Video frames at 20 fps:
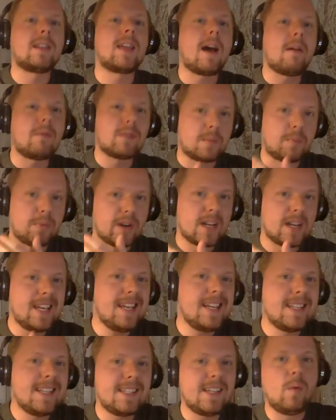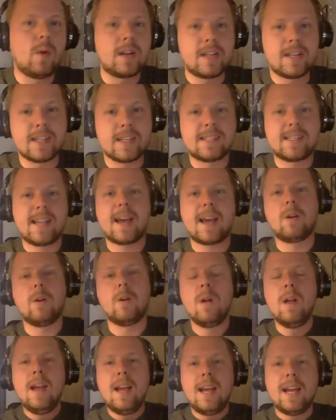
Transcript: That was a pretty easy one to settle.